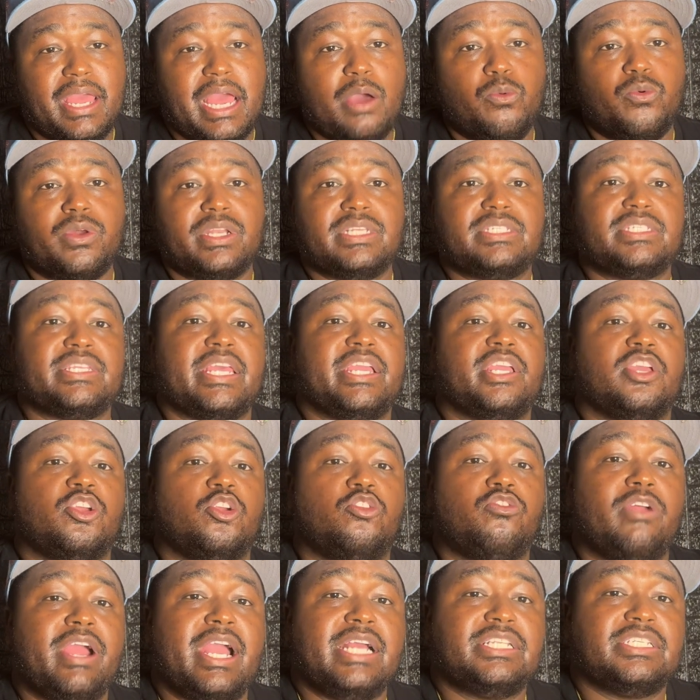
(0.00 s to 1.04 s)
I want to say
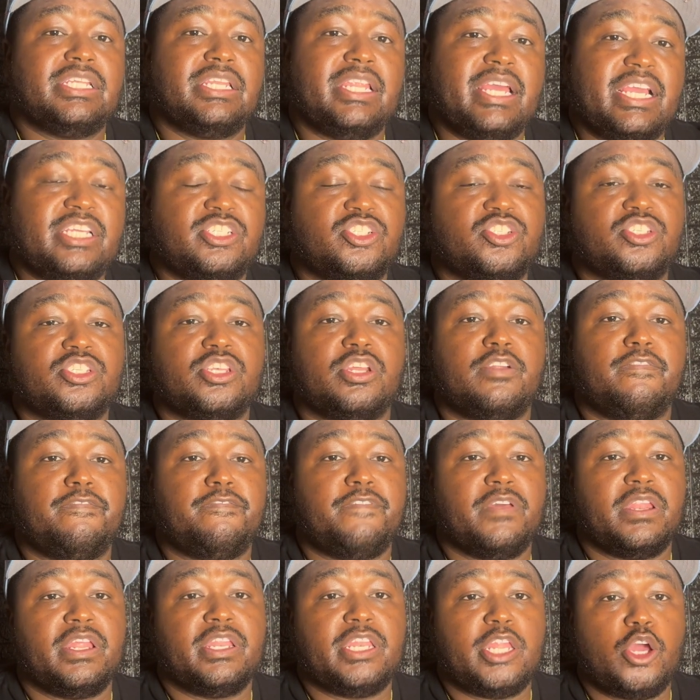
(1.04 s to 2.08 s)
congratulations to the
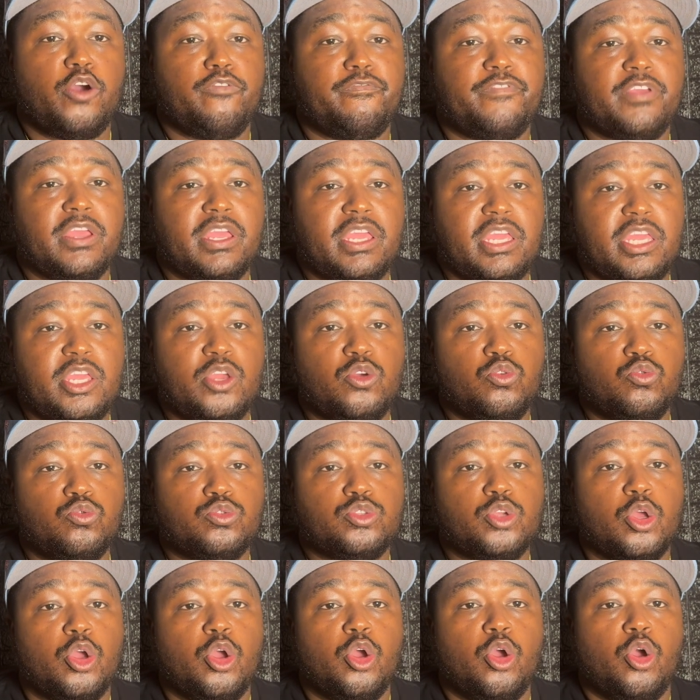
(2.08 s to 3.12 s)
Philadelphia
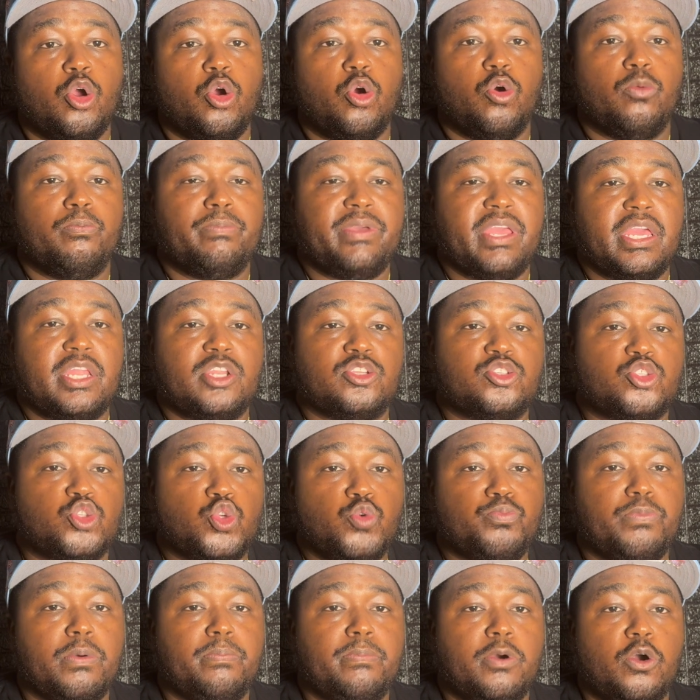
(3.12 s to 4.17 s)
Eagles on being the
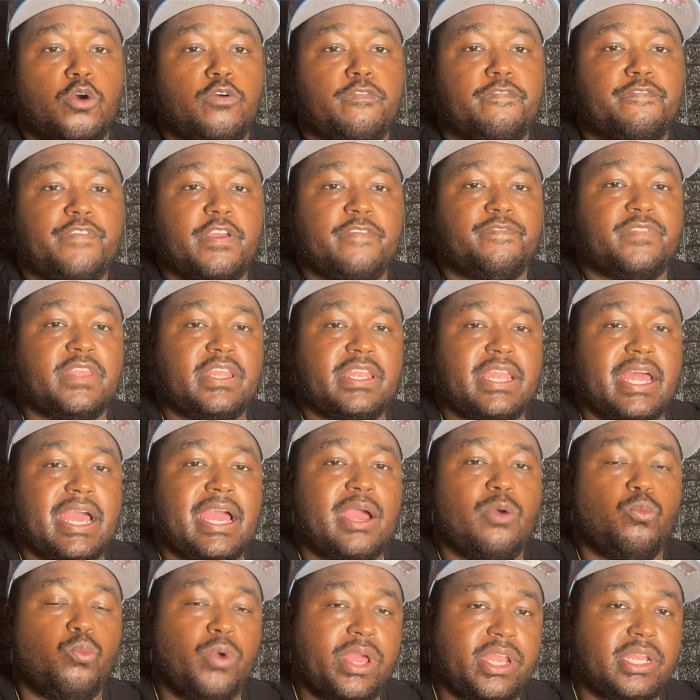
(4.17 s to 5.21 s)
Super Bowl
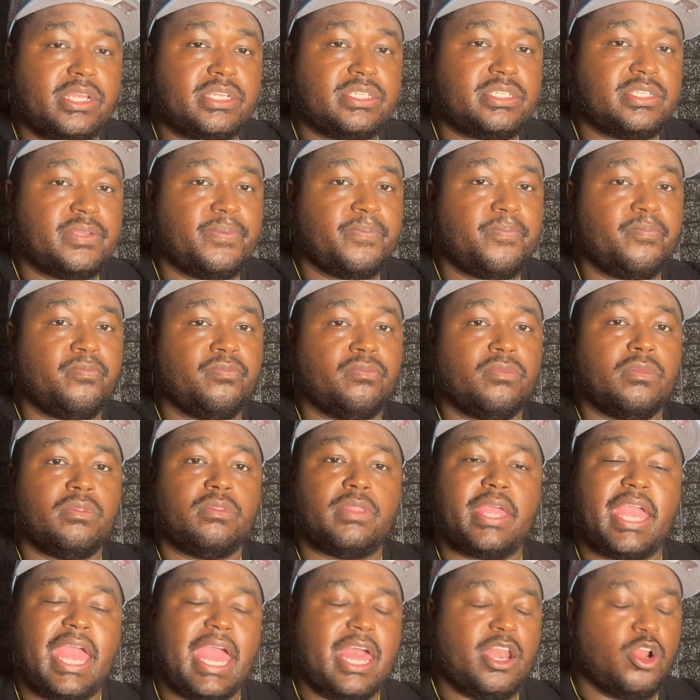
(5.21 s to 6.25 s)
59 winners.
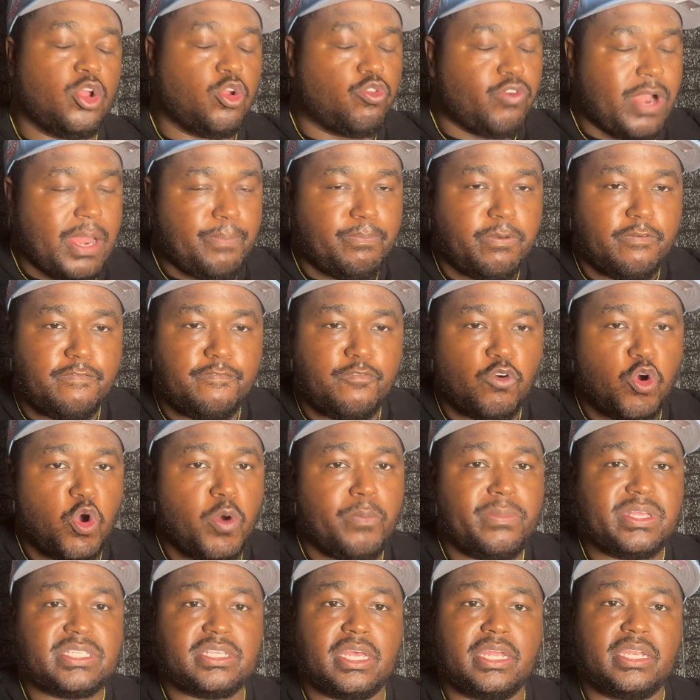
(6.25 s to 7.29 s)
They had a great
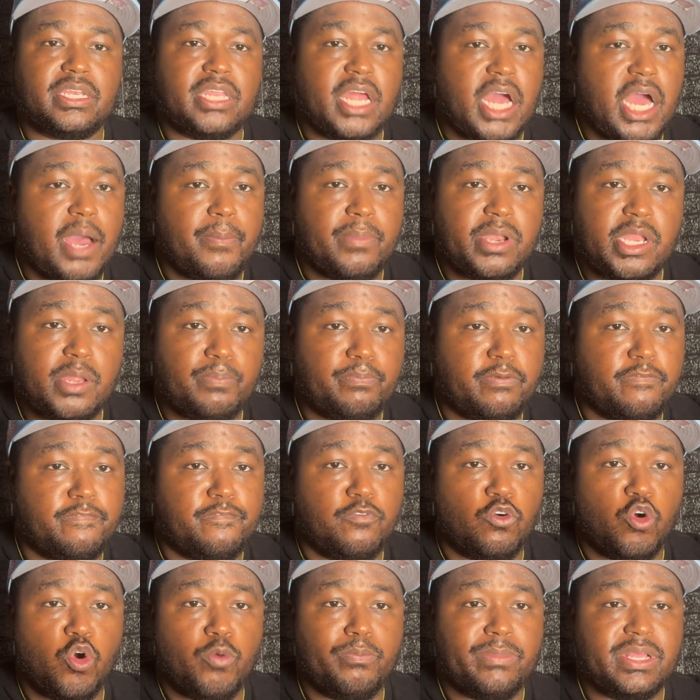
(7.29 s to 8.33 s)
performance, a dominant
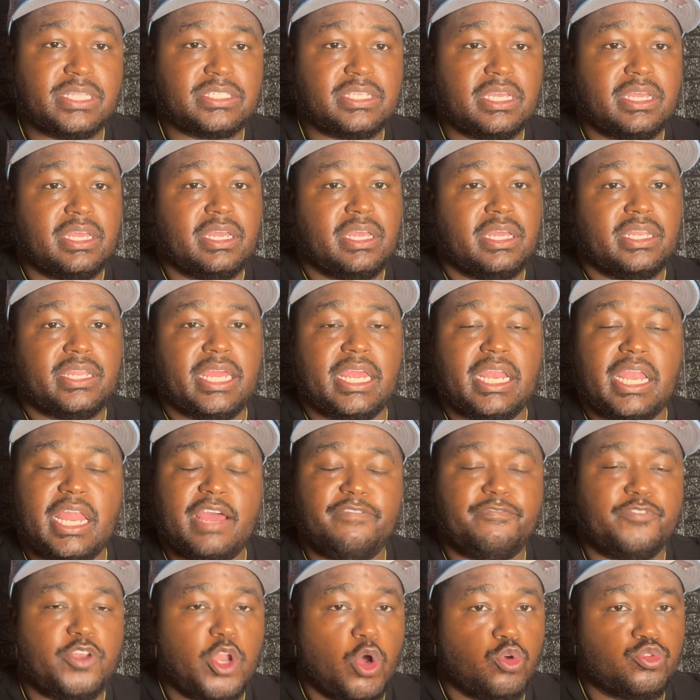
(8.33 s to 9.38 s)
performance. They
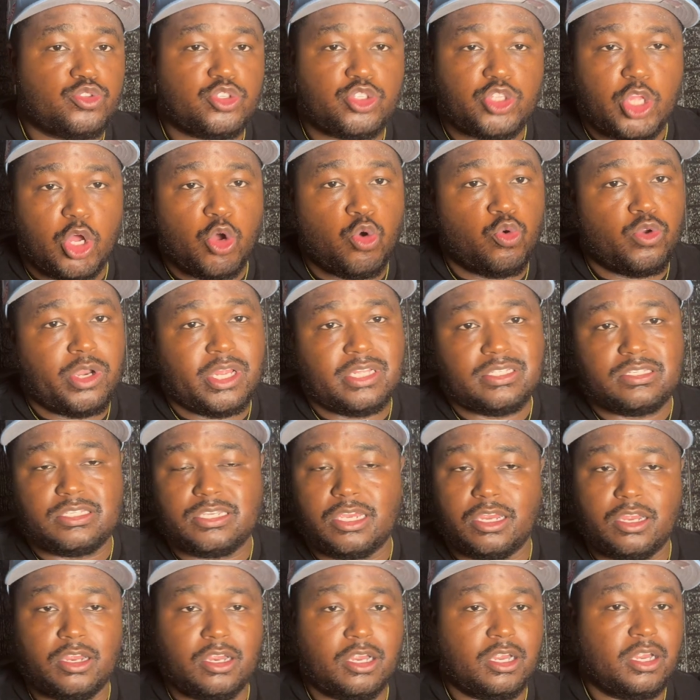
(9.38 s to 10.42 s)
left no stone
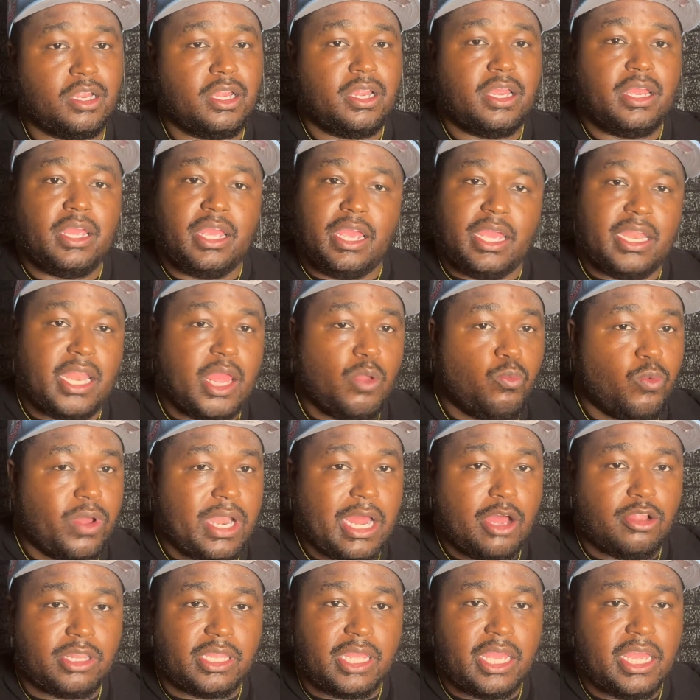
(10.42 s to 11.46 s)
unturned, and they went
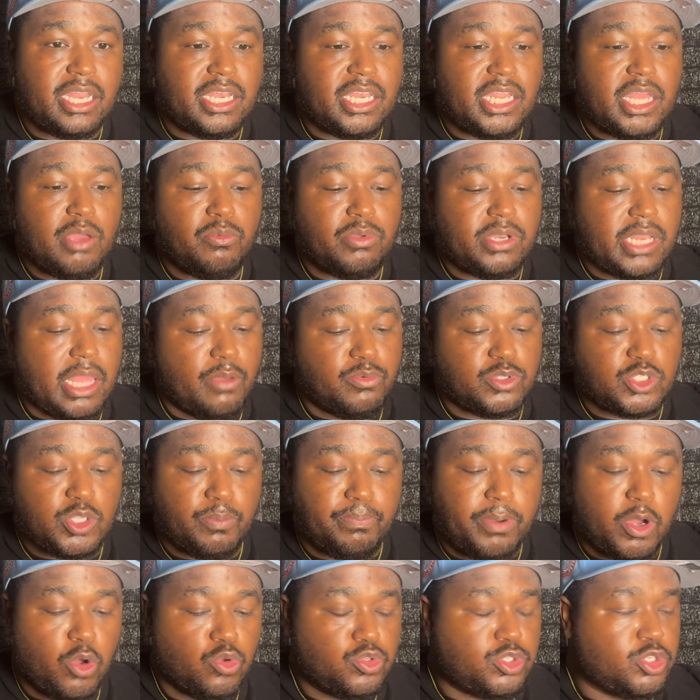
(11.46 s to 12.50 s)
out there and did what they were
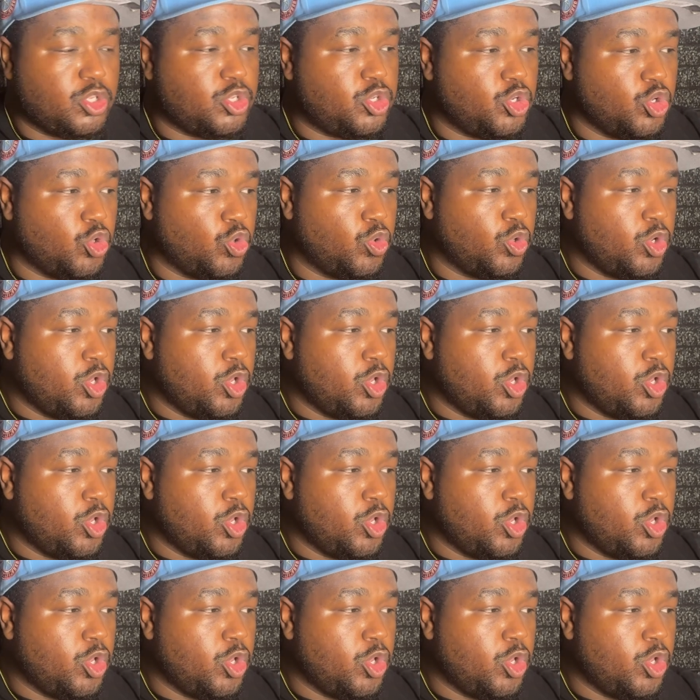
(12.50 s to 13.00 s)
supposed to do.